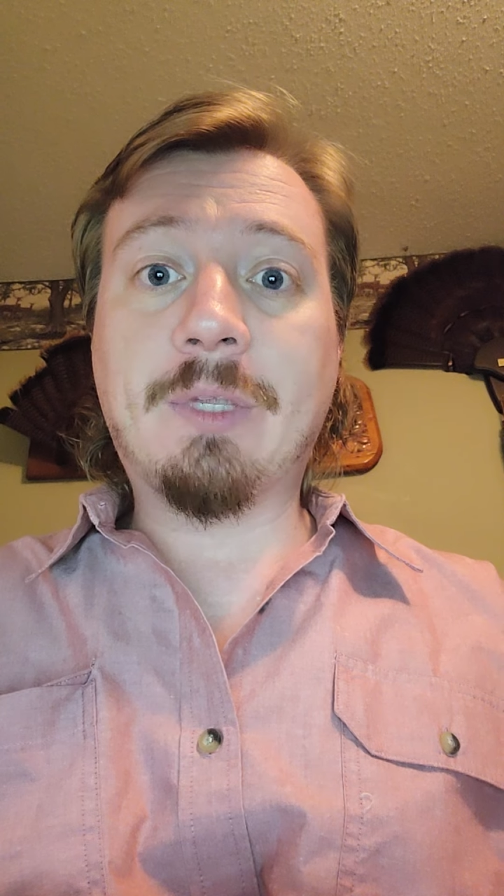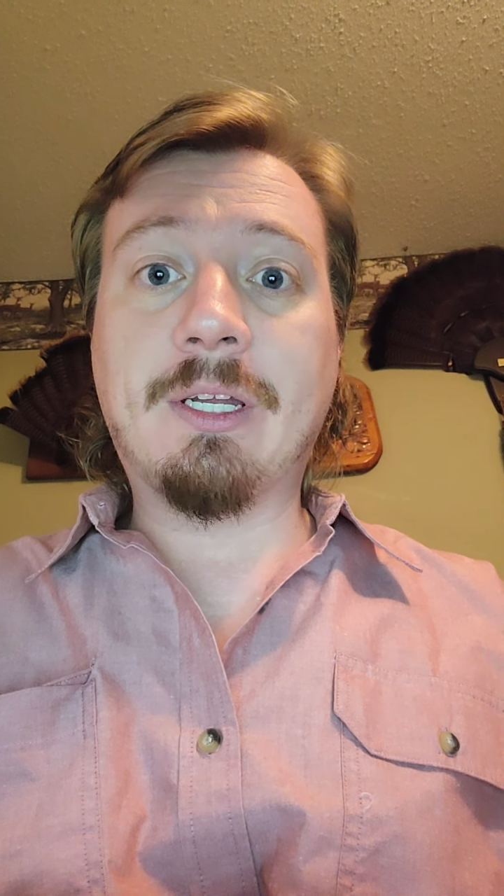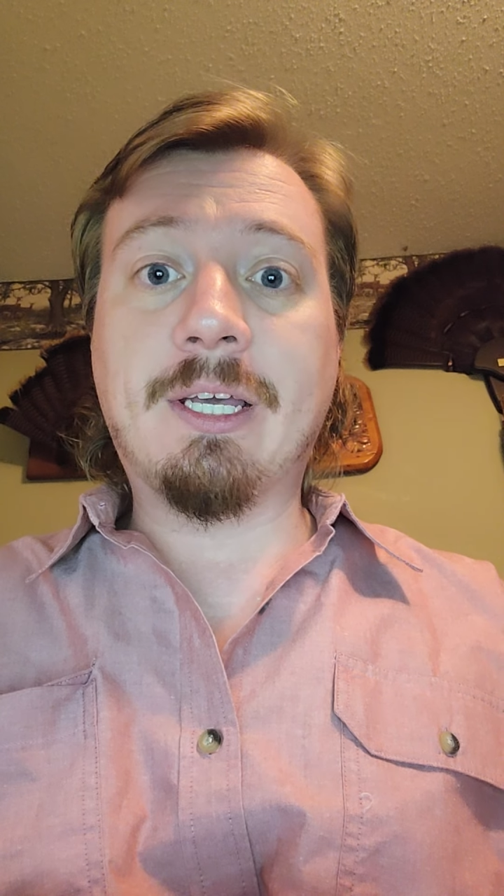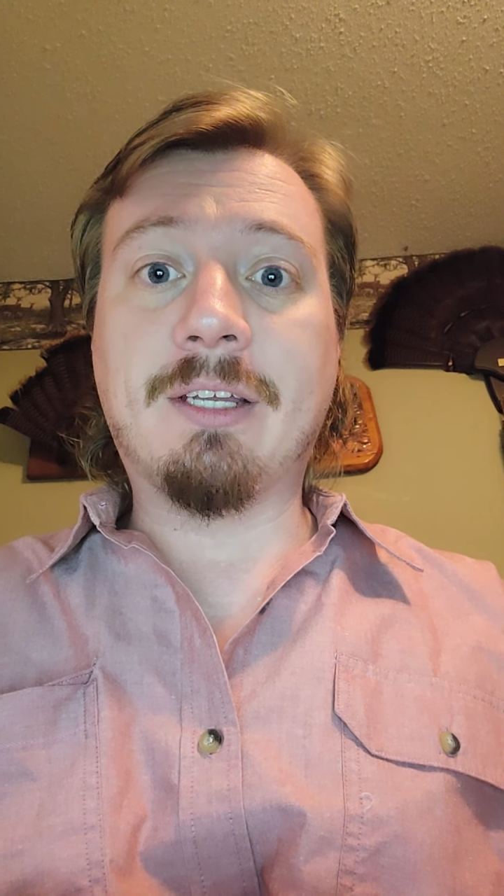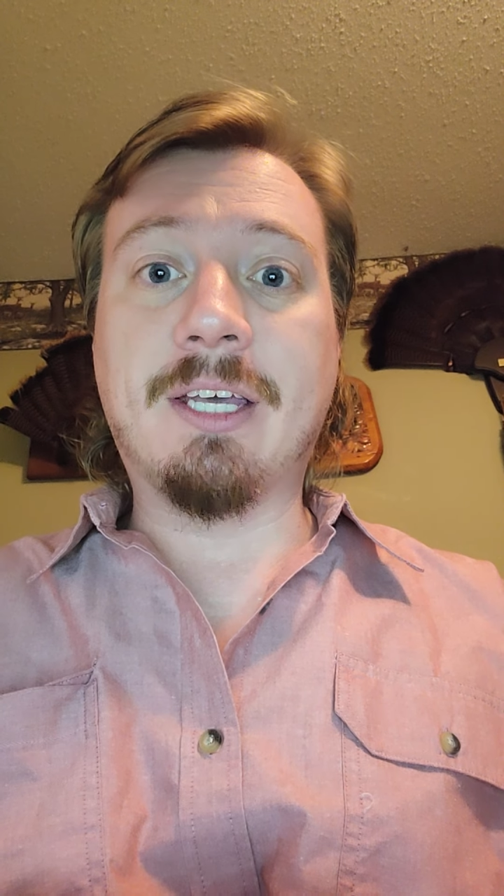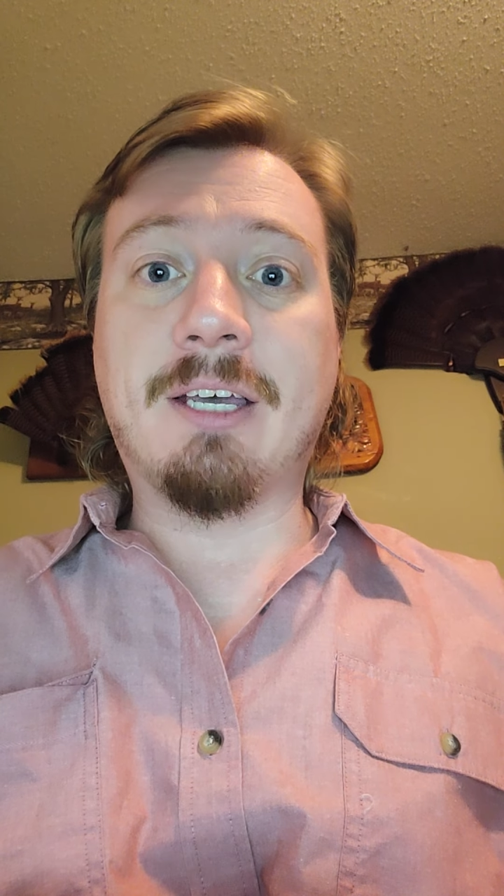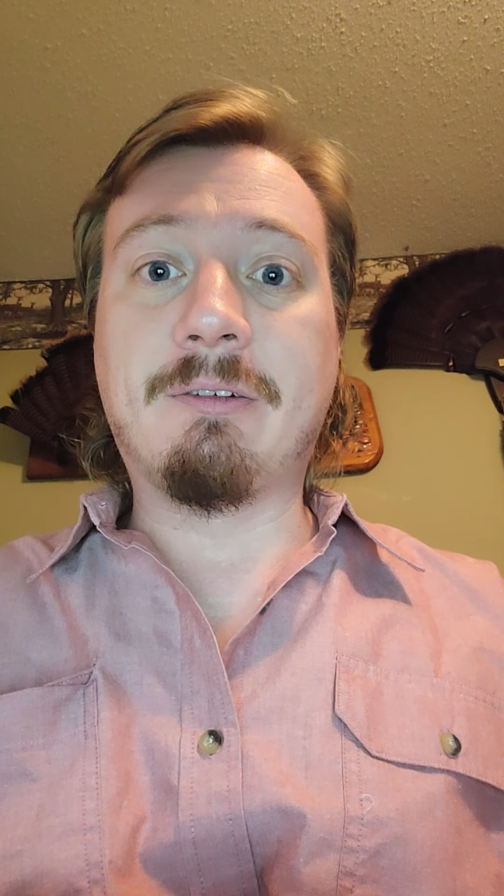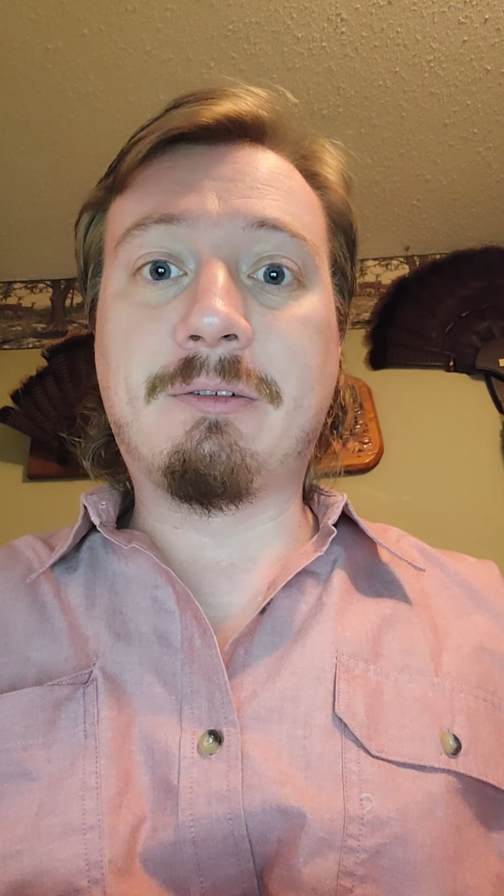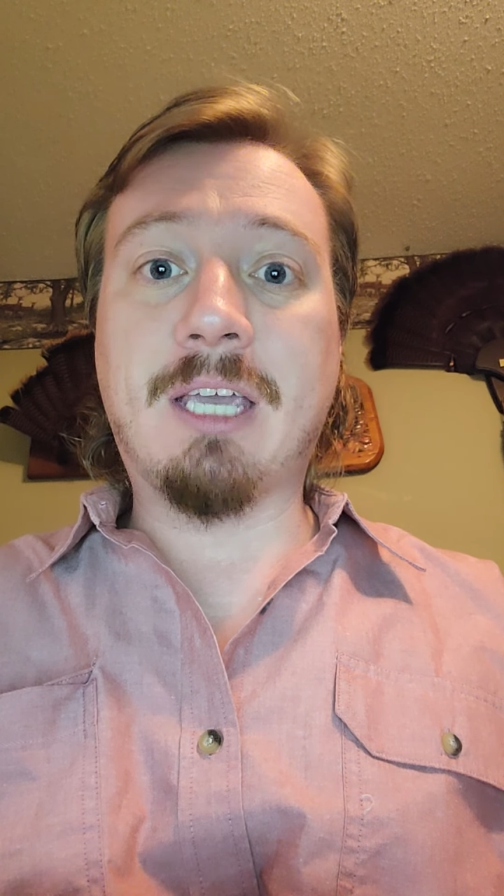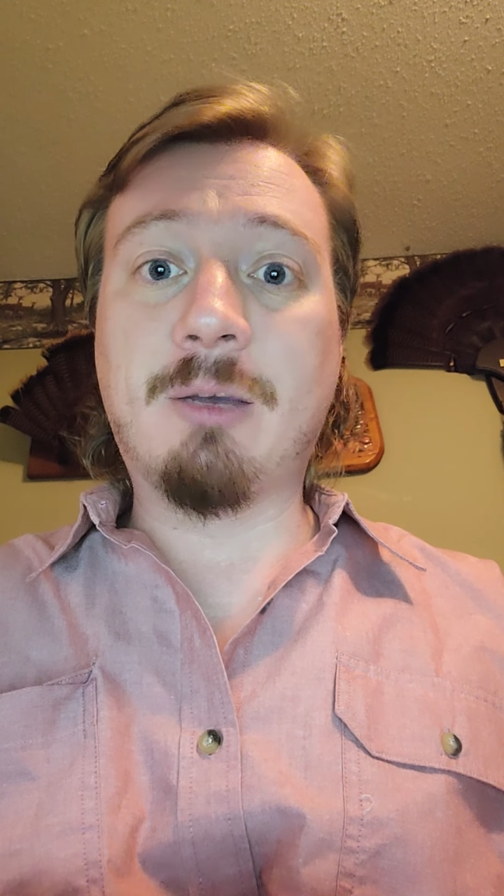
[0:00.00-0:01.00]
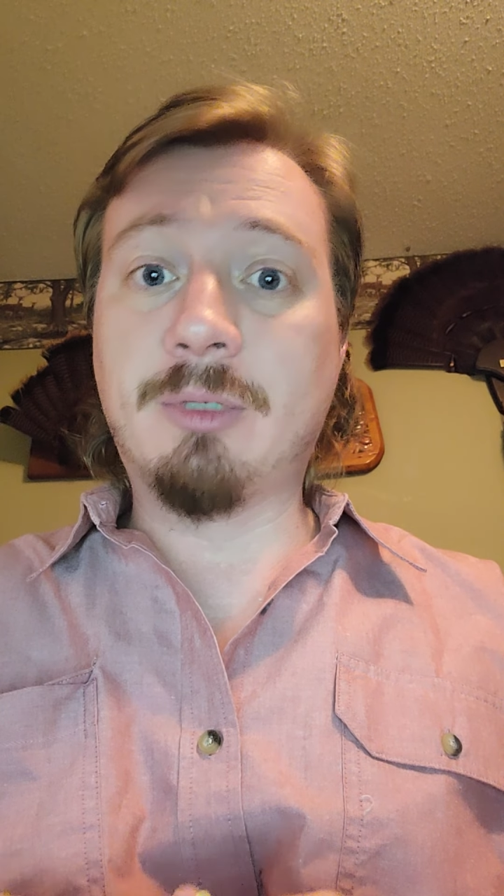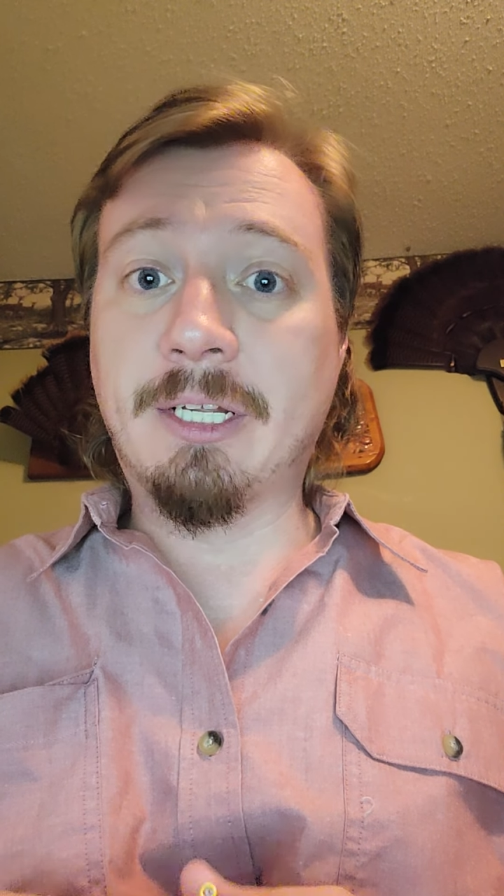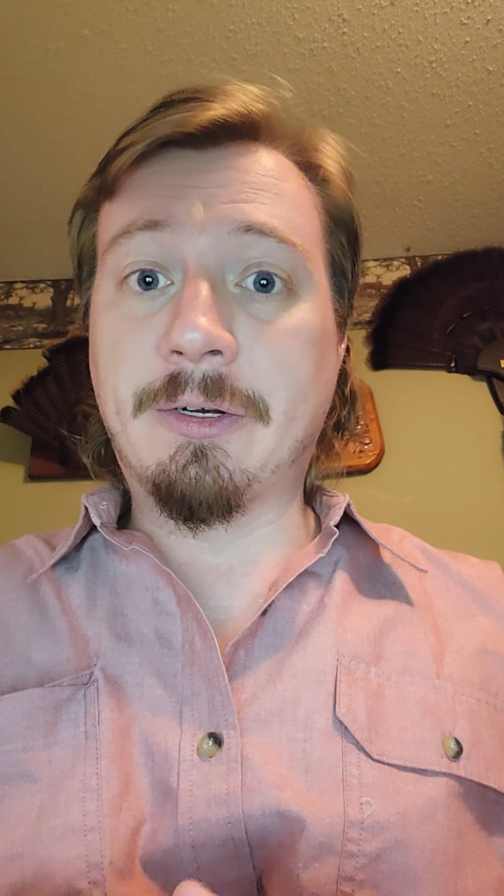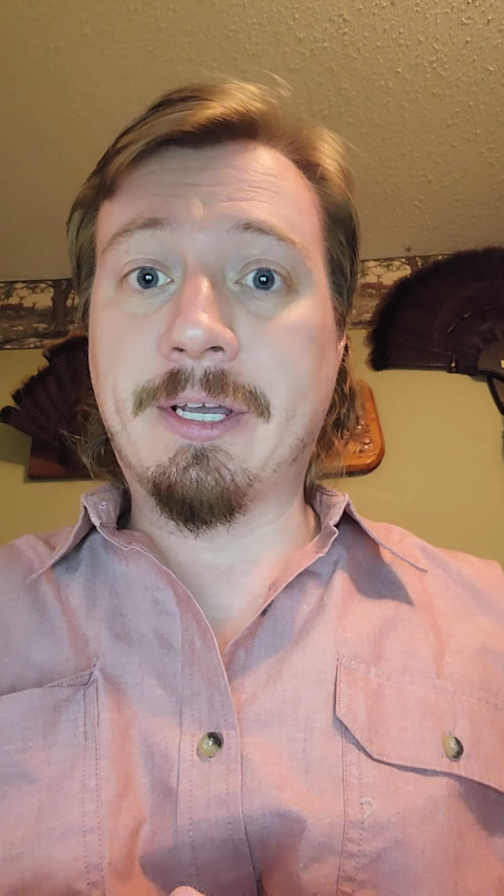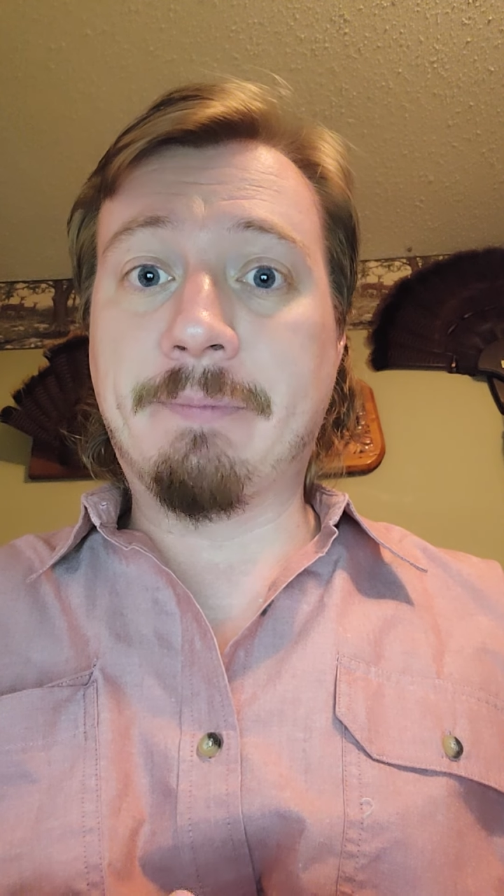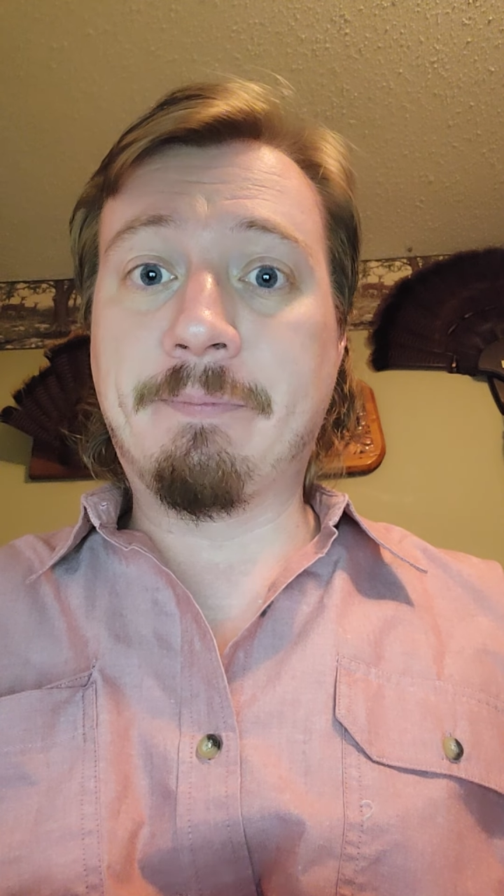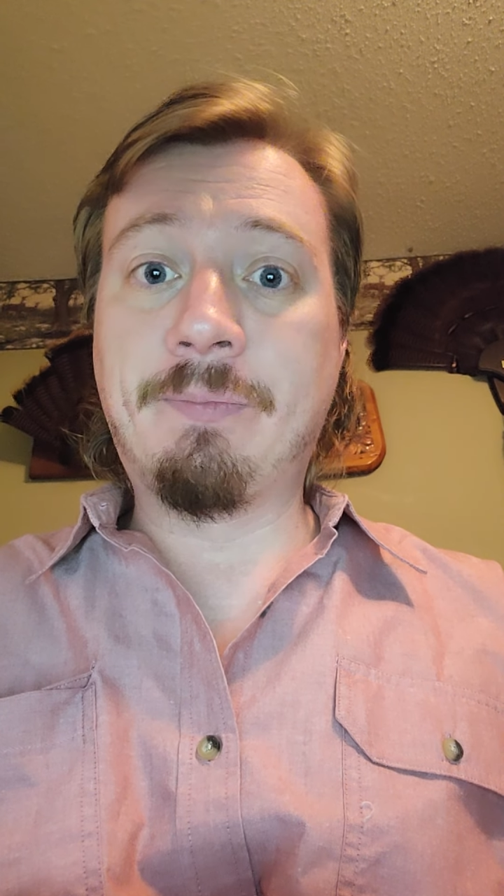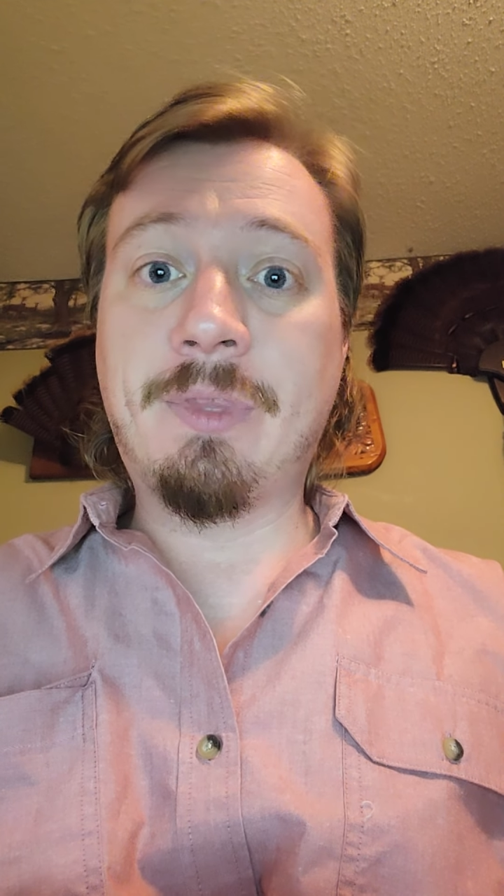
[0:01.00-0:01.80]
and had to have cabled internet,